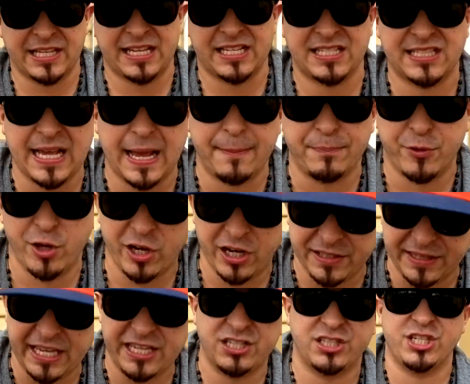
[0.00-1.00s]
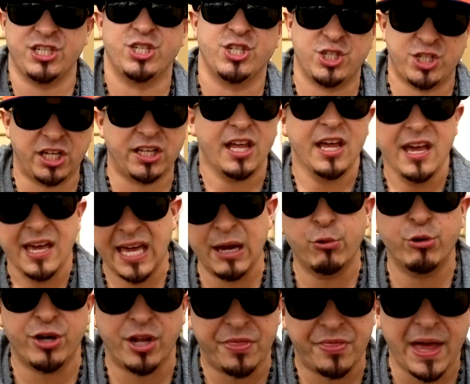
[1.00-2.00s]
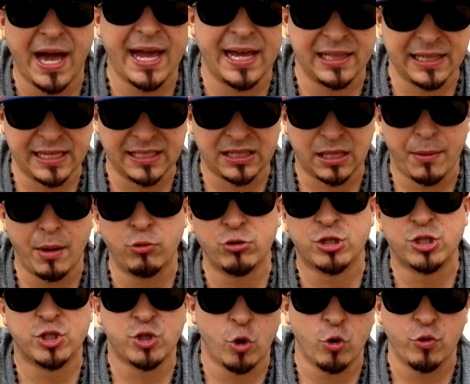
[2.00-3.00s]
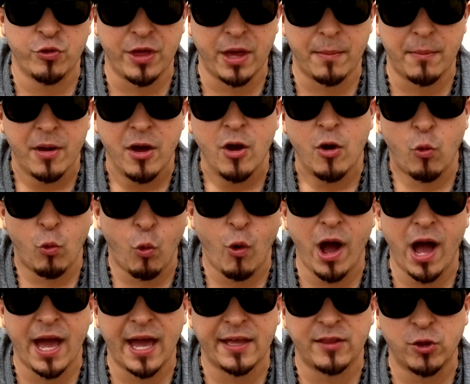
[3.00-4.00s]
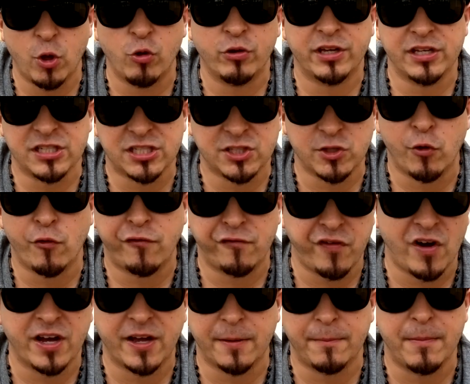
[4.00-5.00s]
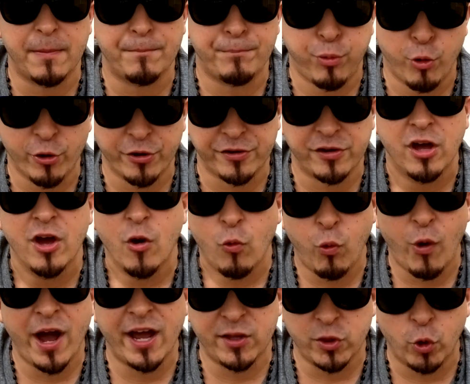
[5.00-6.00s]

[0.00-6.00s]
like Samsung and H T C shit. It would annihilate them. It would show them why Nokia is so fucking important, why